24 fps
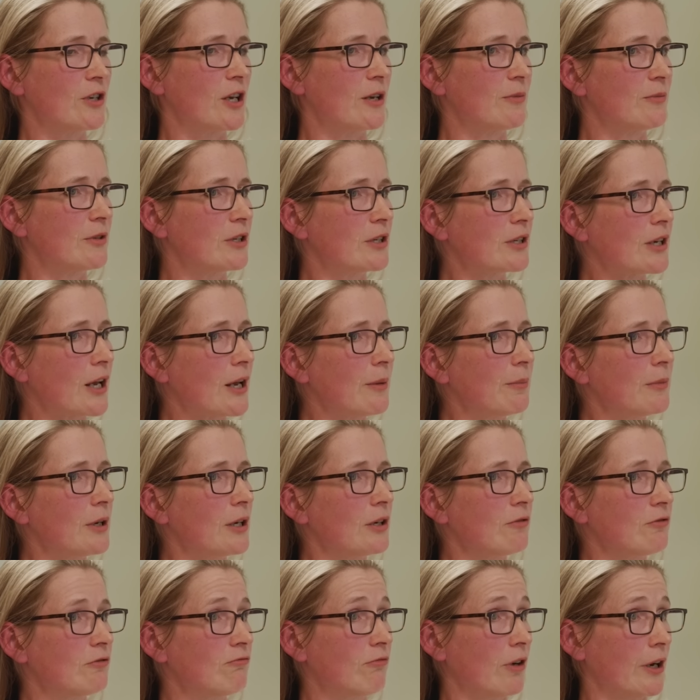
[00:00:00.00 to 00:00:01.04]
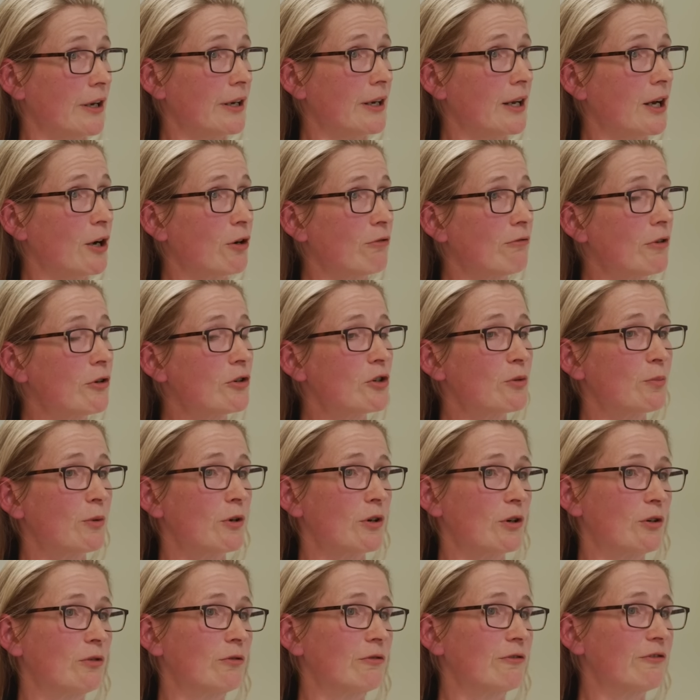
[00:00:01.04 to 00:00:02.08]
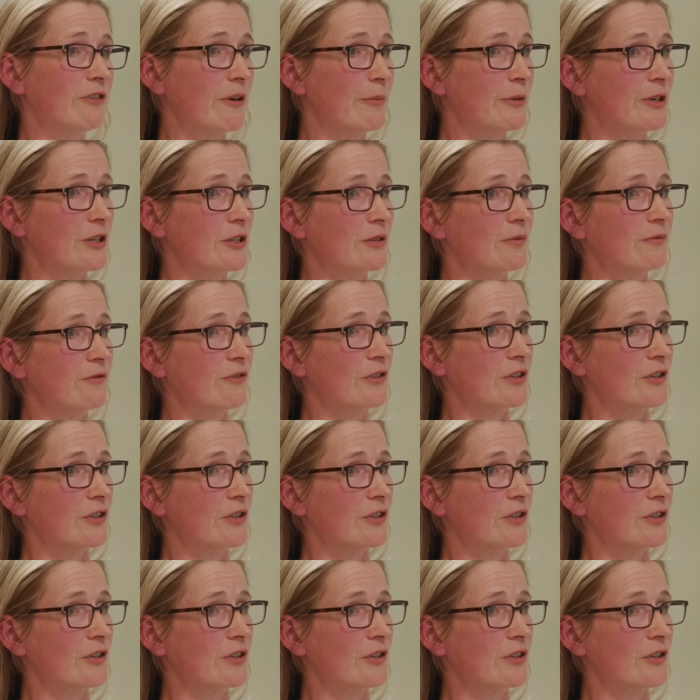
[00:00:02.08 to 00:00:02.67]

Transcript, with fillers: names escape me right now wrote a book called Feminism